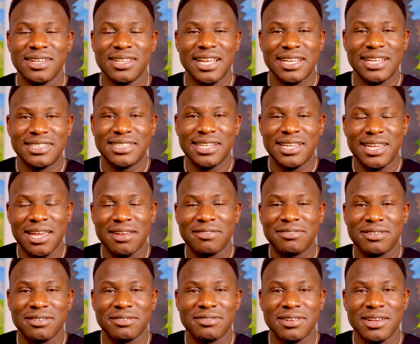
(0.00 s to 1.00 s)
That's the
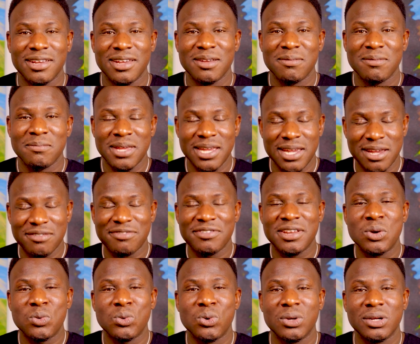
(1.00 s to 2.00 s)
gift of being
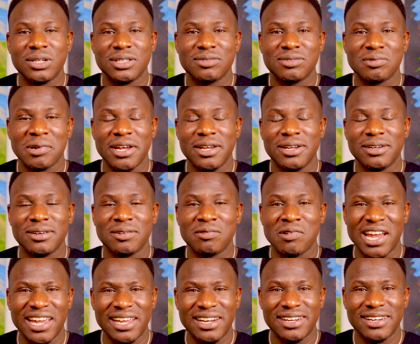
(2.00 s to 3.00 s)
infinite waters, right?
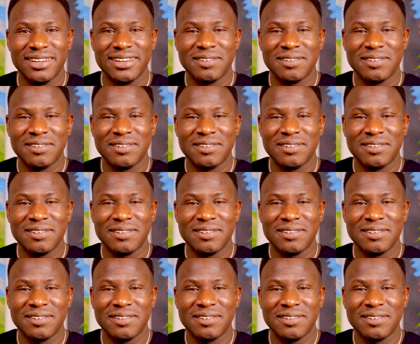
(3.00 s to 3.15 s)
Right?